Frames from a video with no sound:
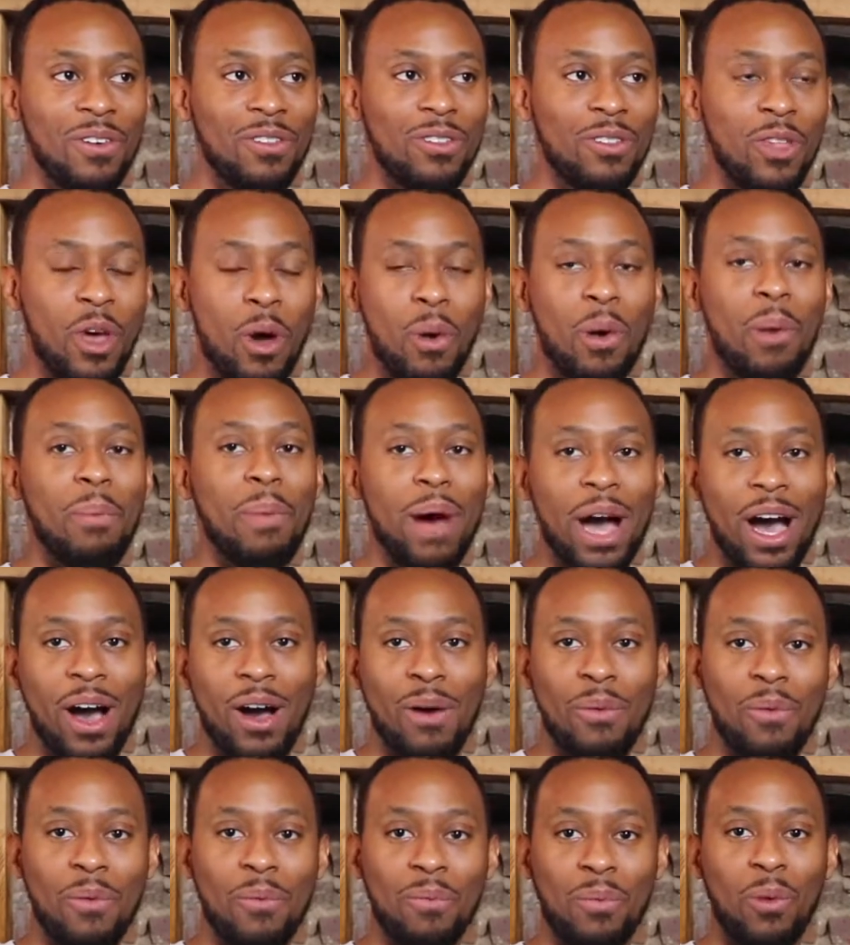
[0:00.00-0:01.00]
know
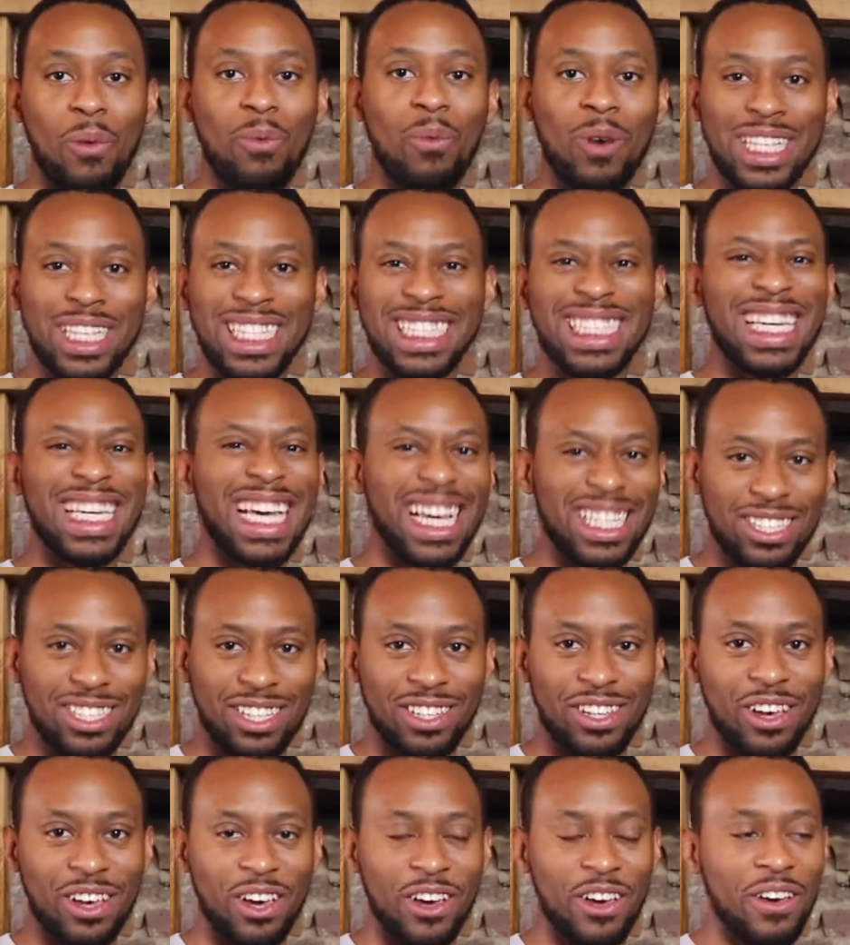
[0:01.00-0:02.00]
about, but wanted to get
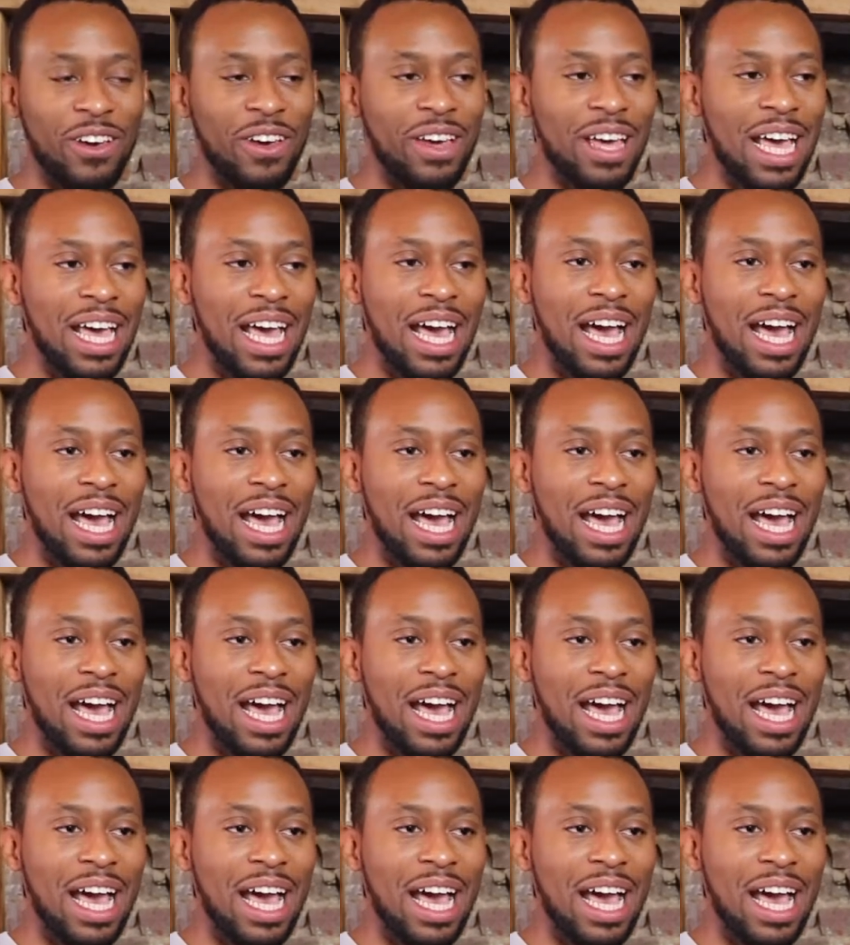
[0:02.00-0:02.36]
to know.